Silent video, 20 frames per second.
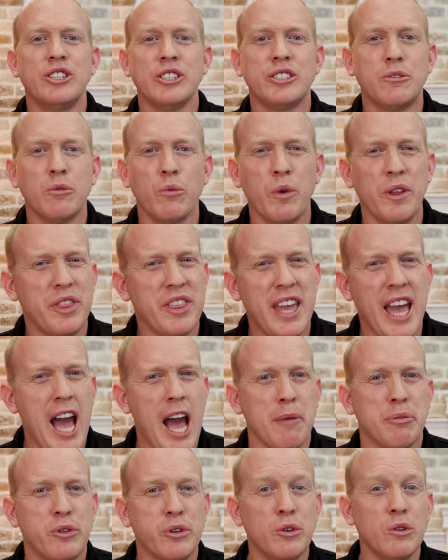just with the
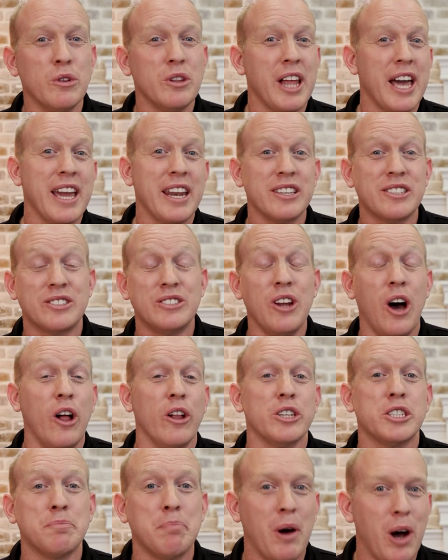absolute latest
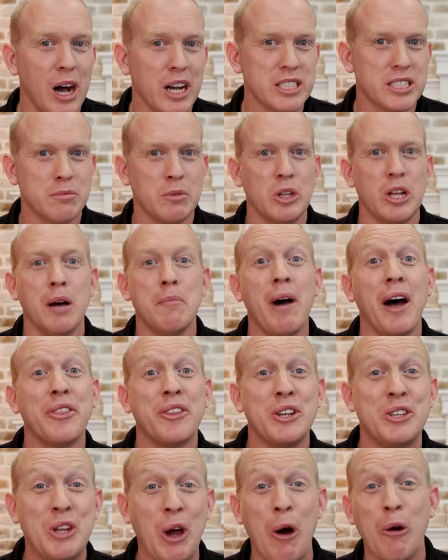knowledge possible about
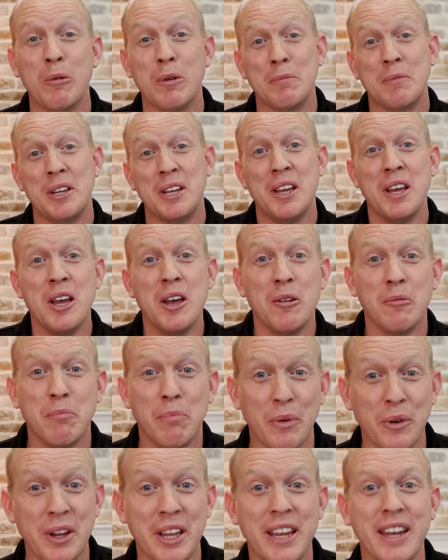the Doberman
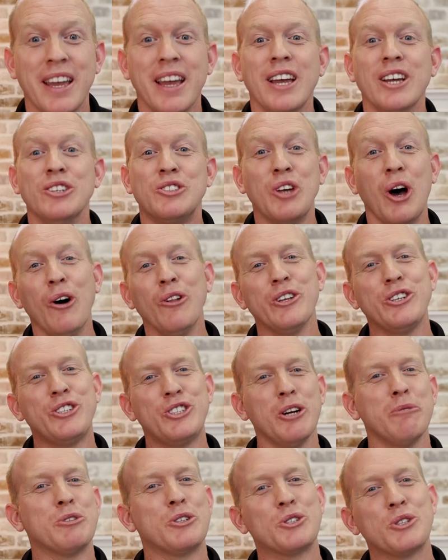breed. So let's
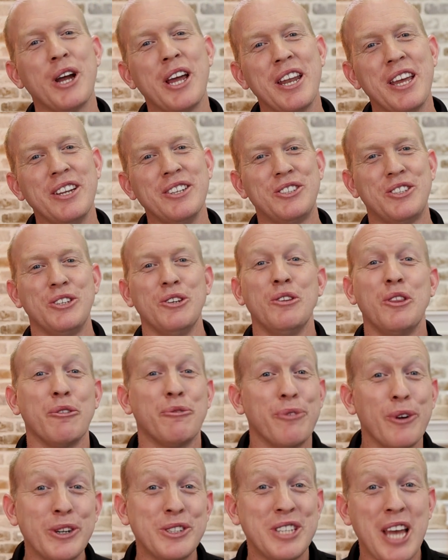jump straight into the
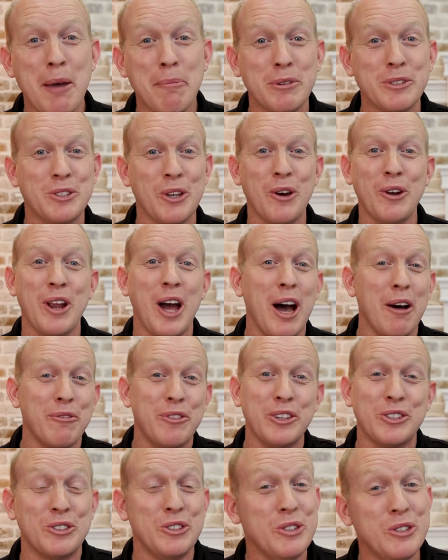first episode
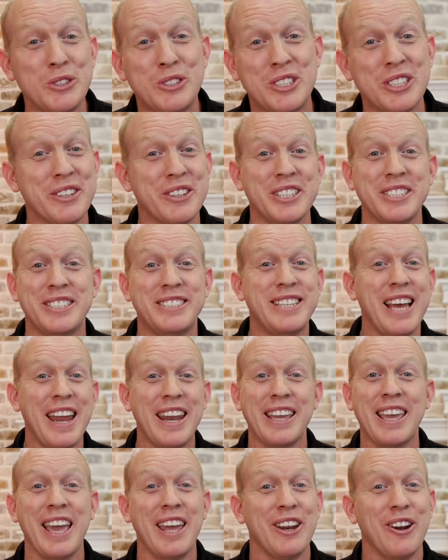of this new series
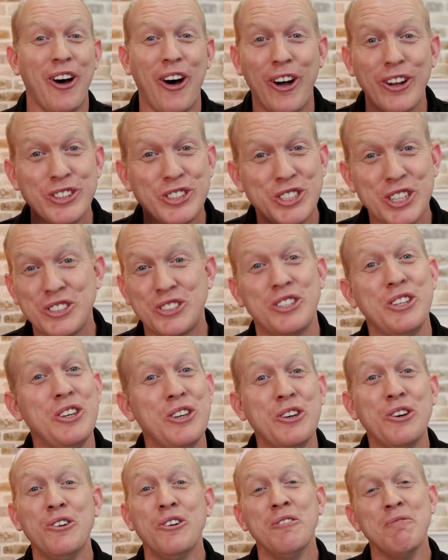dedicated all just to
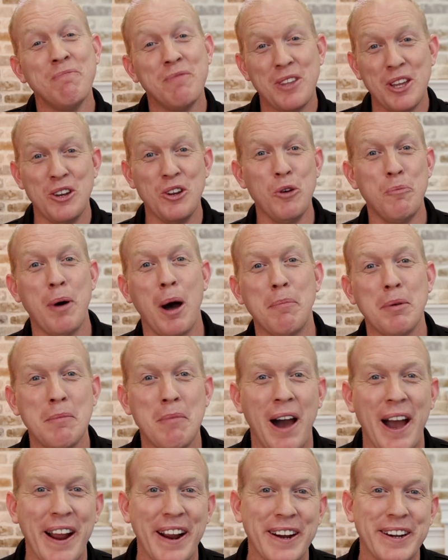you, the new puppy
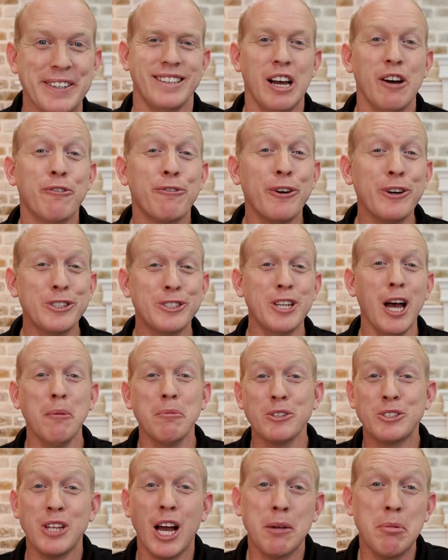buyer. First
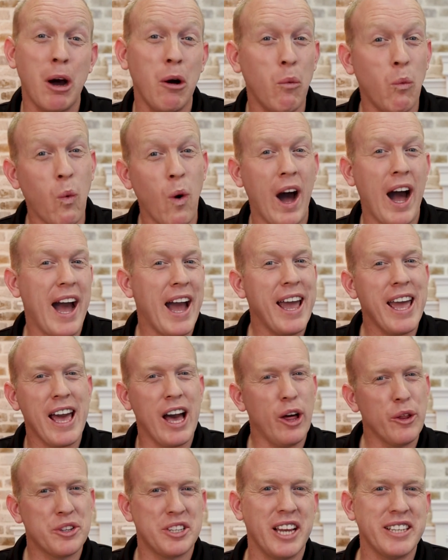up, let's talk about why
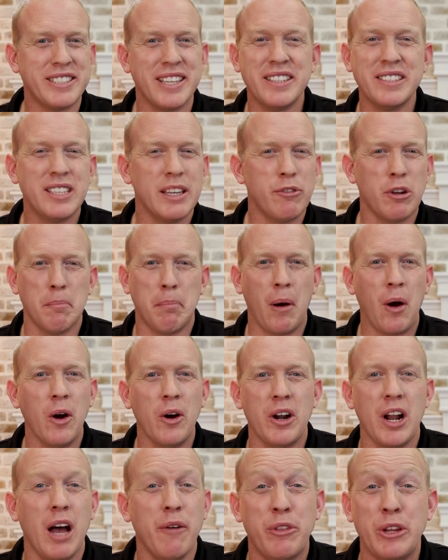health testing is even
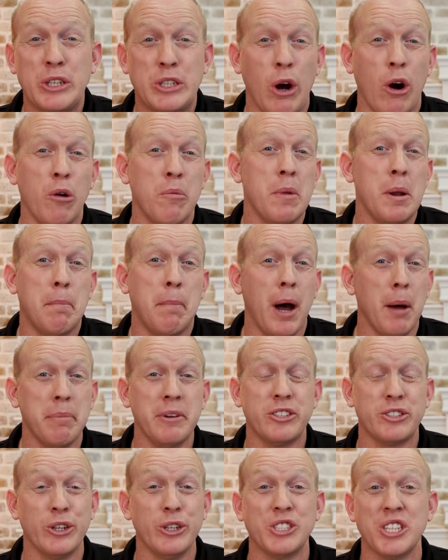part of the Doberman
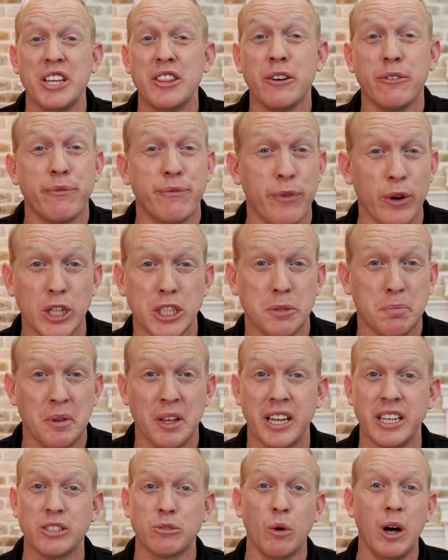puppy search in the first
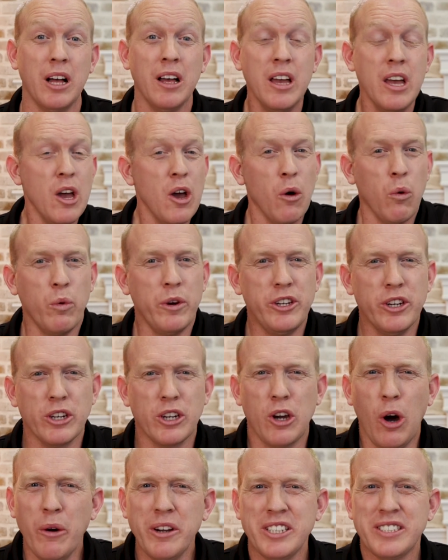place. Well, when you're
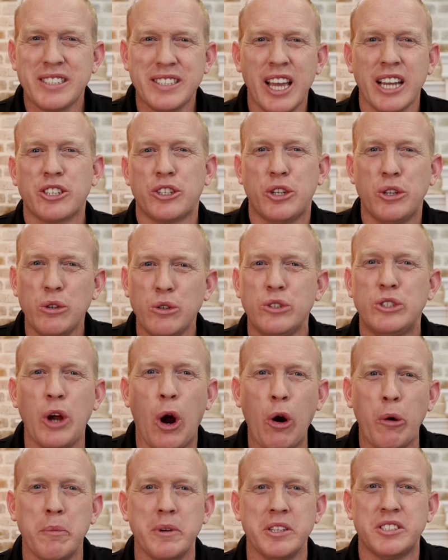going to select two
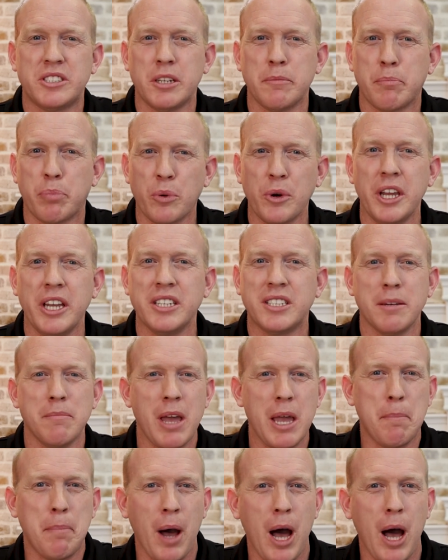Dobermans to breed to make